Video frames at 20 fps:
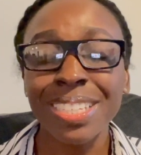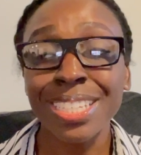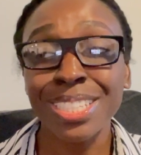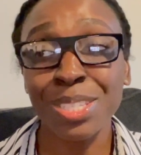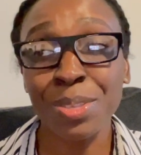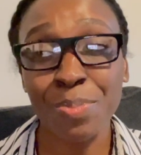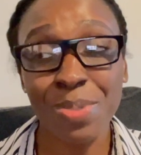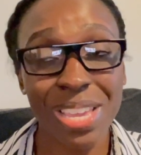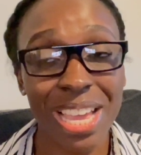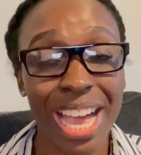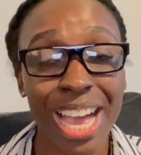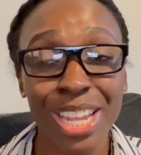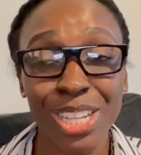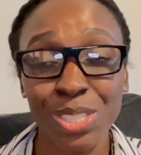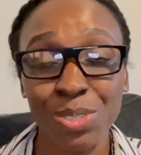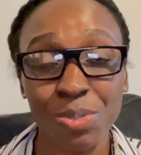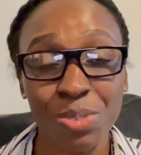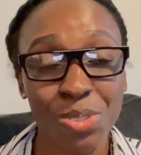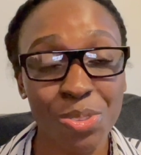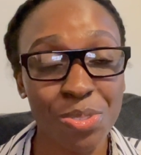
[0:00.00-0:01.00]
to be
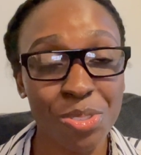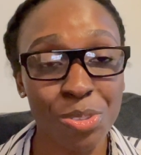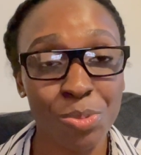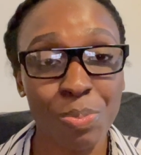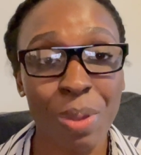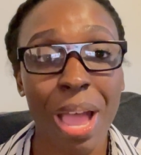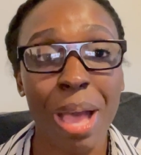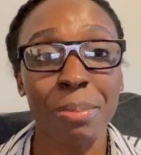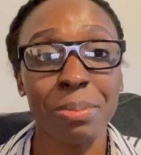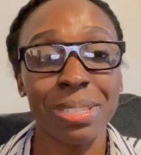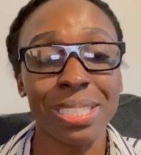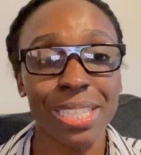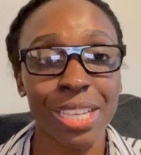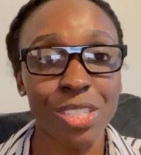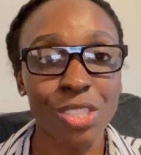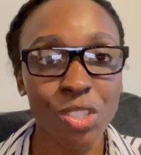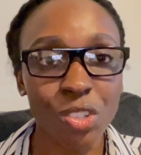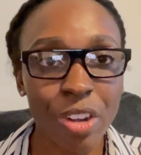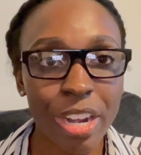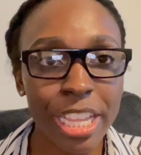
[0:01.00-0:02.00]
honest with you, this probably
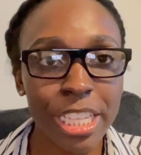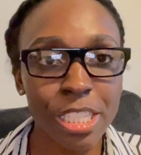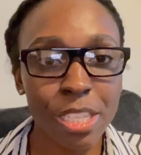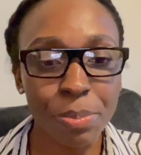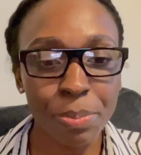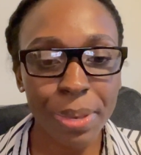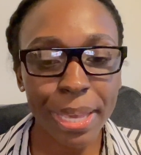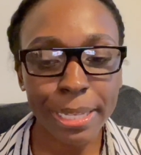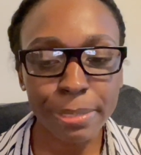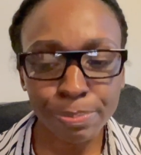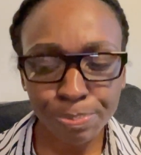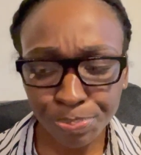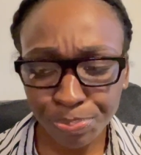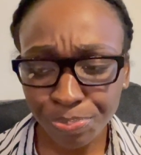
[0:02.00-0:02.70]
sounds crazy, but